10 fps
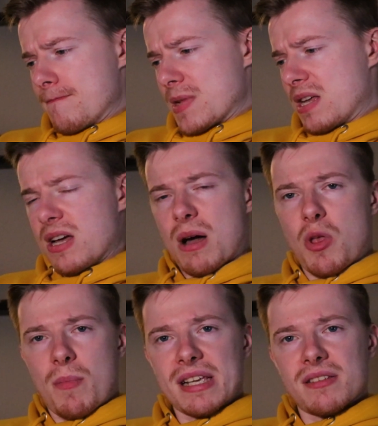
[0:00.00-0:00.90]
I'm
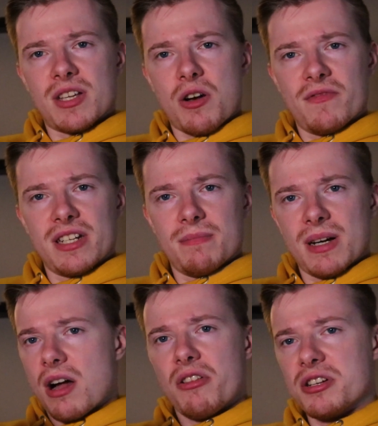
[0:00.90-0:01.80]
not massively confident in my
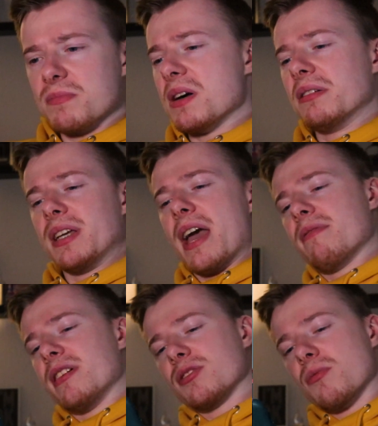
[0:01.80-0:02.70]
colours, but yeah,
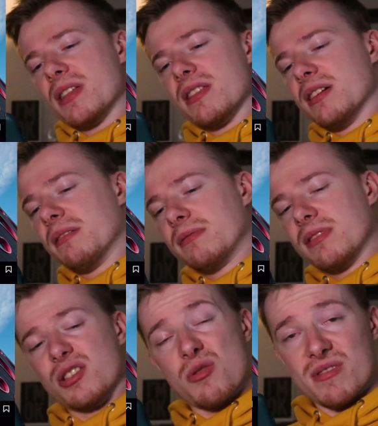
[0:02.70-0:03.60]
let's go
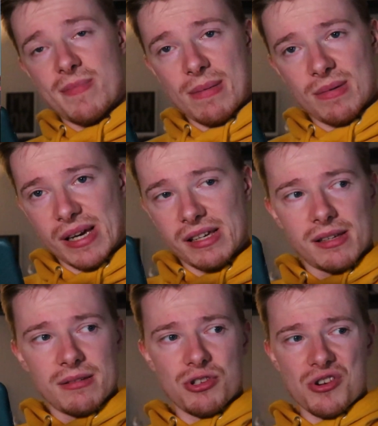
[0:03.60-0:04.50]
with baby pink.
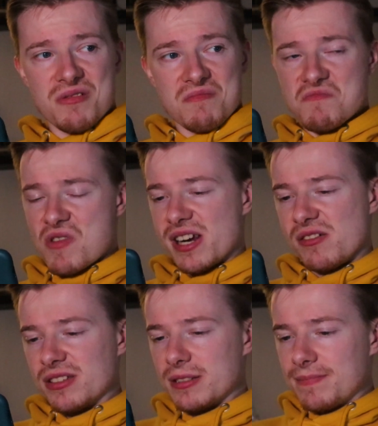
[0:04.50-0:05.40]
Sure, why
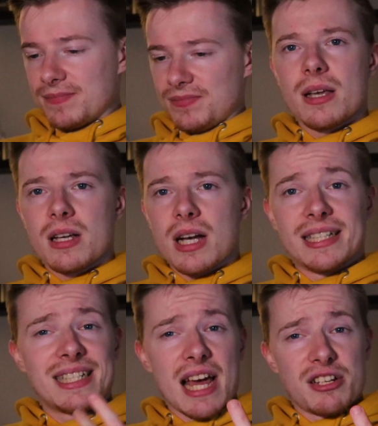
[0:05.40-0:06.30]
not? I
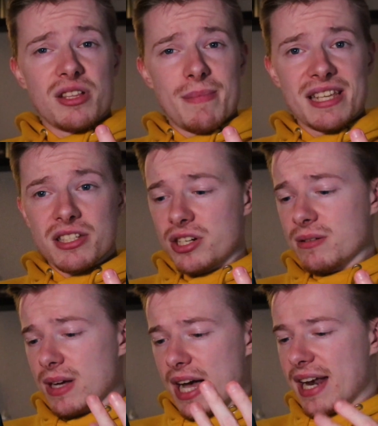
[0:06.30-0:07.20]
did actually message her
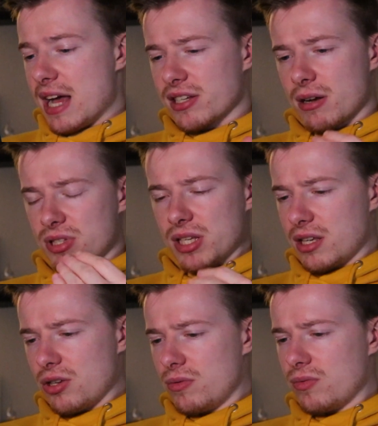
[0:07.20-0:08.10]
and ask her. I was like,
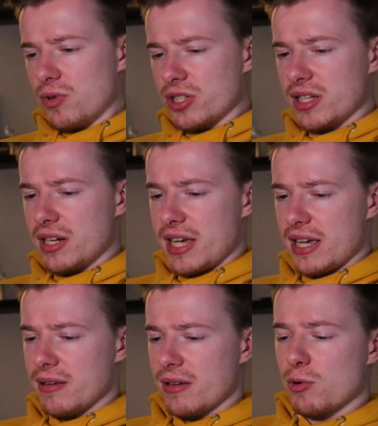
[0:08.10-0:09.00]
"Yo, what's your
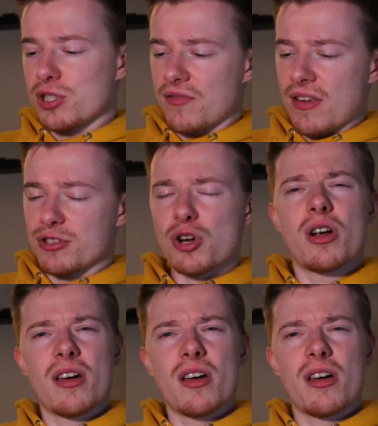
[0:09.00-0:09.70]
favourite shot?"